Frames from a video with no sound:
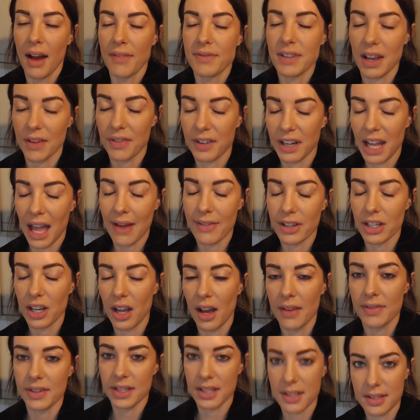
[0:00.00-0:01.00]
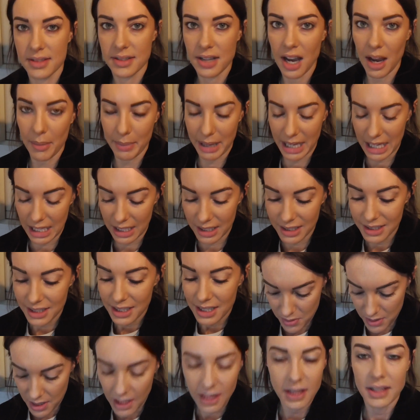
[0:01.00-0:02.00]
definitely have a nervous tummy.
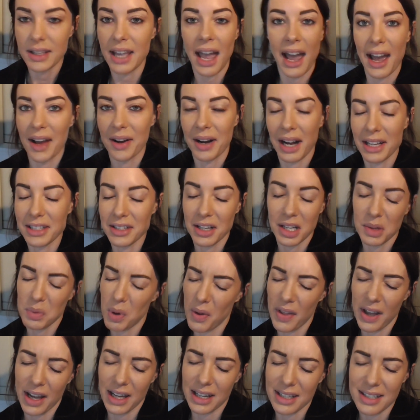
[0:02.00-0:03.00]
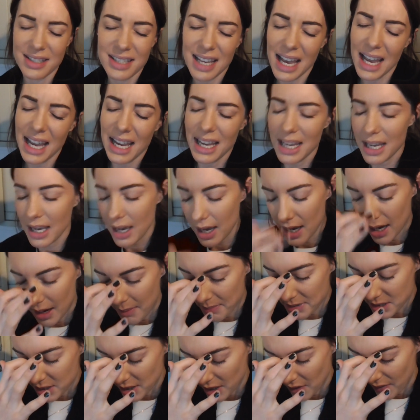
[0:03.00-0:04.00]
Yeah, I don't know what they're going to say, so
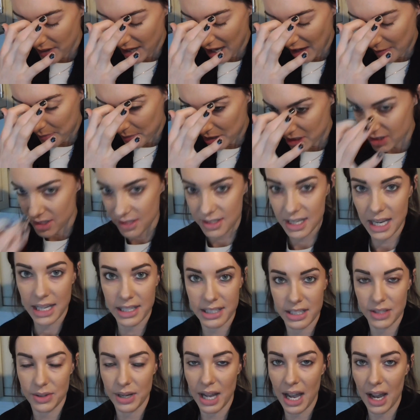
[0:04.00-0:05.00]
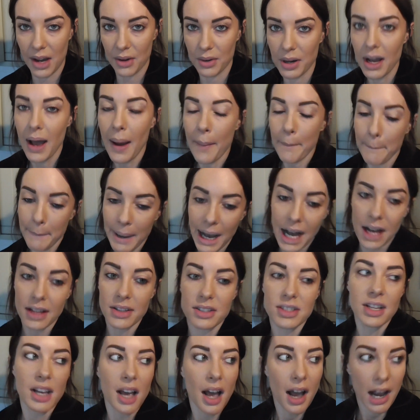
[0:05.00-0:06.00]
I don't really have much to say to you now,
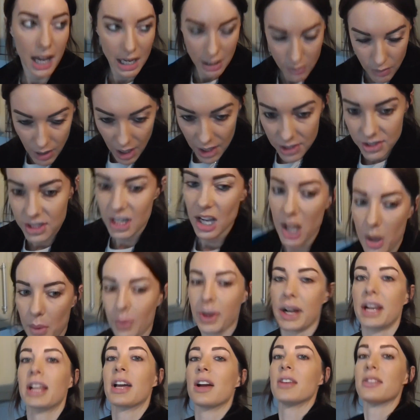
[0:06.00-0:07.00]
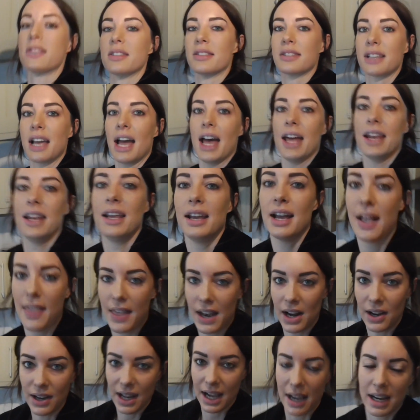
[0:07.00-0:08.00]
but I'm going to rush, we're going to go to the scan and
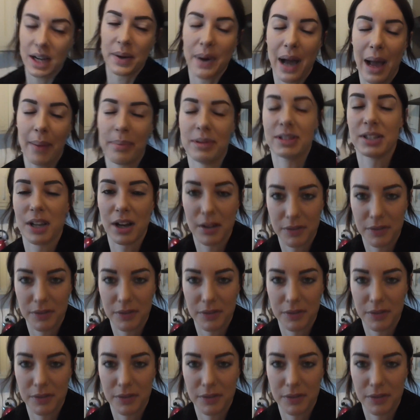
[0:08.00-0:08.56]
then I'll let you know what happens